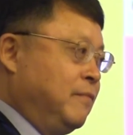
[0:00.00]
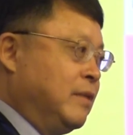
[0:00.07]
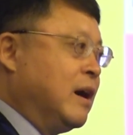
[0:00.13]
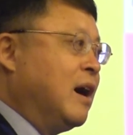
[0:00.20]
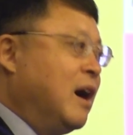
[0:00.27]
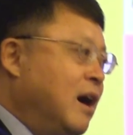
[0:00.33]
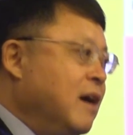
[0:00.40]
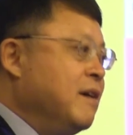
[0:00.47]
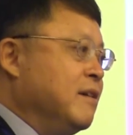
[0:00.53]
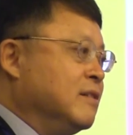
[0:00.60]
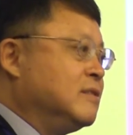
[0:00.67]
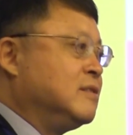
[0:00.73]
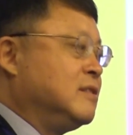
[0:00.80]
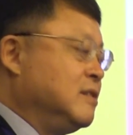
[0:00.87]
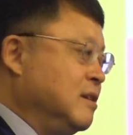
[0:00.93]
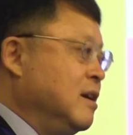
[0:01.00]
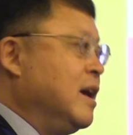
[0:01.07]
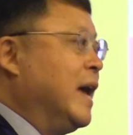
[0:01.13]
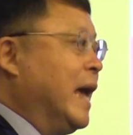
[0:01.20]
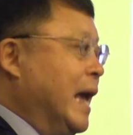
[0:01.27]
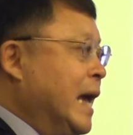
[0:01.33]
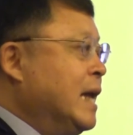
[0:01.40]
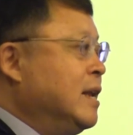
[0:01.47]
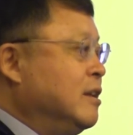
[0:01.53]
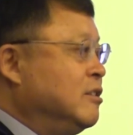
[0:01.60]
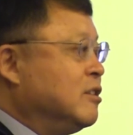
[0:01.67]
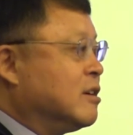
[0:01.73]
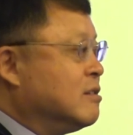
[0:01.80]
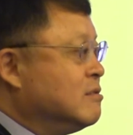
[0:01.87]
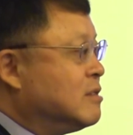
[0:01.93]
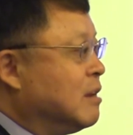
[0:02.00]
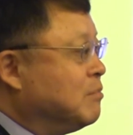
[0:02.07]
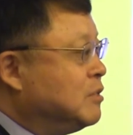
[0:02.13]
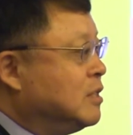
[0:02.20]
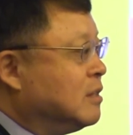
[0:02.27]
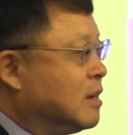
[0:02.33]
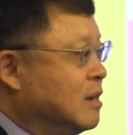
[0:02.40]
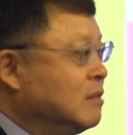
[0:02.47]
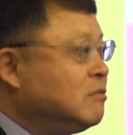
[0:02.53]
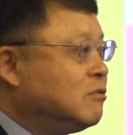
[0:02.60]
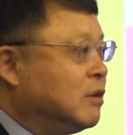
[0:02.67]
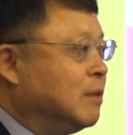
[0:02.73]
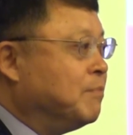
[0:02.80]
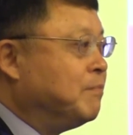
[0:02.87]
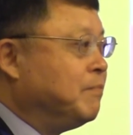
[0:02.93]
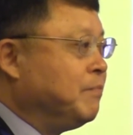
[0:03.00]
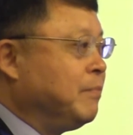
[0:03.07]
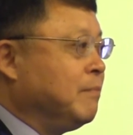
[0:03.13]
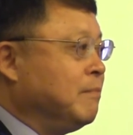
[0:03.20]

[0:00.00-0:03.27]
the highest energy consumption country,